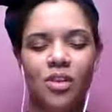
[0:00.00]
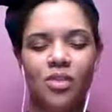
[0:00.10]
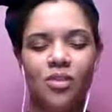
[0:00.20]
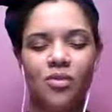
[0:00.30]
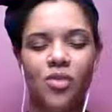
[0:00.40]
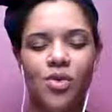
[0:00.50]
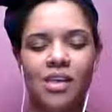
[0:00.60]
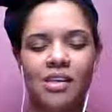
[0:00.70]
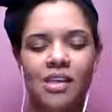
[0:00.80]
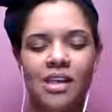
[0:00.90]
You're
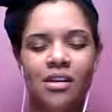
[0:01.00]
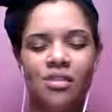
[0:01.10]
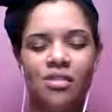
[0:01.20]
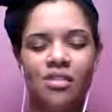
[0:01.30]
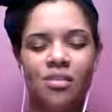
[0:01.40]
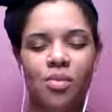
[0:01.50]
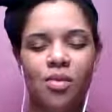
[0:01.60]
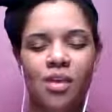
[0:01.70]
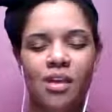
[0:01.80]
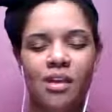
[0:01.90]
rooted down,
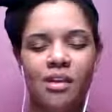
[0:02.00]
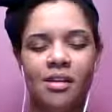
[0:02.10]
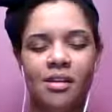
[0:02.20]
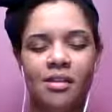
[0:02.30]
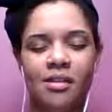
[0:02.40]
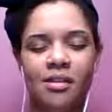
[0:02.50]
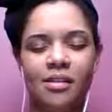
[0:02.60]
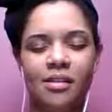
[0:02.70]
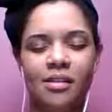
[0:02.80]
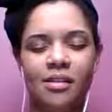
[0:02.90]
supported
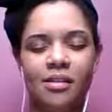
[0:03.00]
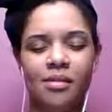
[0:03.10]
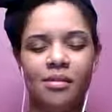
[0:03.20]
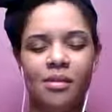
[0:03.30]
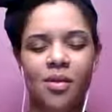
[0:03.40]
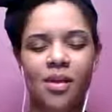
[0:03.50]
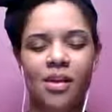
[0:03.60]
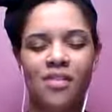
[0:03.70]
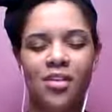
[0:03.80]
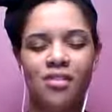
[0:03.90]
by
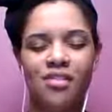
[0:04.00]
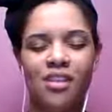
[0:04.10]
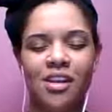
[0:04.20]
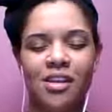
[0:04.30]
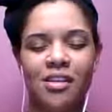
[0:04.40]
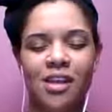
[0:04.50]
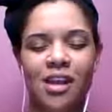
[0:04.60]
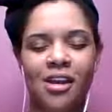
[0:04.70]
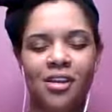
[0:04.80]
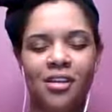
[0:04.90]
whatever you're sitting or
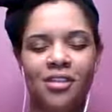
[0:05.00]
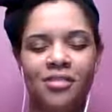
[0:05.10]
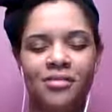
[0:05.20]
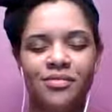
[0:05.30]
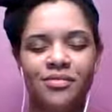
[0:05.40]
lying on.